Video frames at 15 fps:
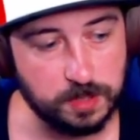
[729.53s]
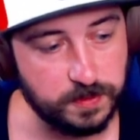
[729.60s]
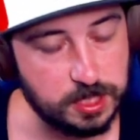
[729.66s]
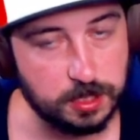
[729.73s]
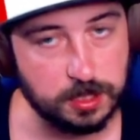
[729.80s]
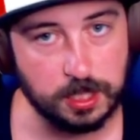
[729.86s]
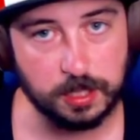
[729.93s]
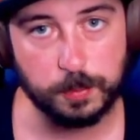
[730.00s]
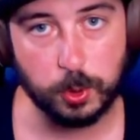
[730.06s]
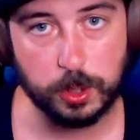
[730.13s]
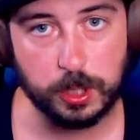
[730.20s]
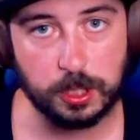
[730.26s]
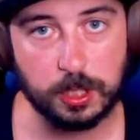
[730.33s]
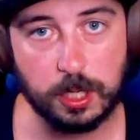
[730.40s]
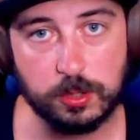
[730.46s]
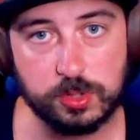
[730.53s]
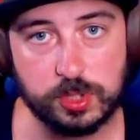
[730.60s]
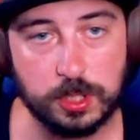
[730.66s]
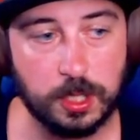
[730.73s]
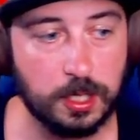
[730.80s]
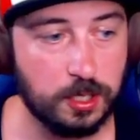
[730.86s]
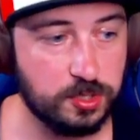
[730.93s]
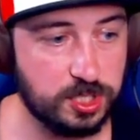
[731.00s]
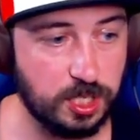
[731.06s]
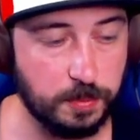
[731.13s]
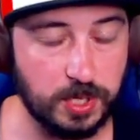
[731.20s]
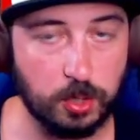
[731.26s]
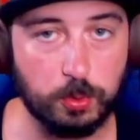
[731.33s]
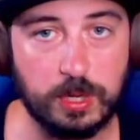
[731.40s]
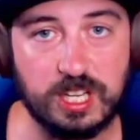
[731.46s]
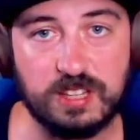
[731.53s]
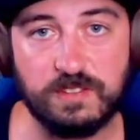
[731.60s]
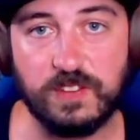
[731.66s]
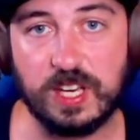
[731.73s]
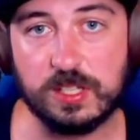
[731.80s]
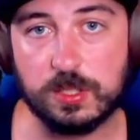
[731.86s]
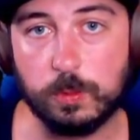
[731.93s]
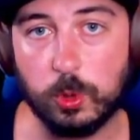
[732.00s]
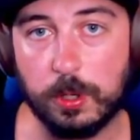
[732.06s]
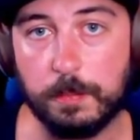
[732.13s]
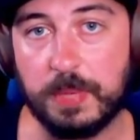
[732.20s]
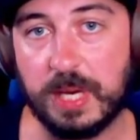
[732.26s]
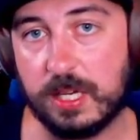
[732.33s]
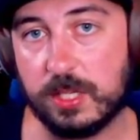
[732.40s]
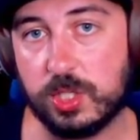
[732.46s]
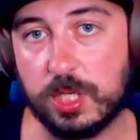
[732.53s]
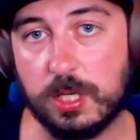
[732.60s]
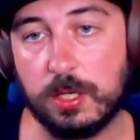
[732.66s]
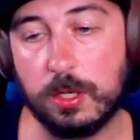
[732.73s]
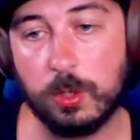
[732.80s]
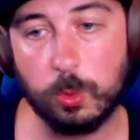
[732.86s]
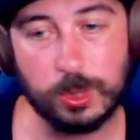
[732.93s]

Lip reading: If it's a teleporting ghost, it's going to be a wraith, phantom, or a banshee.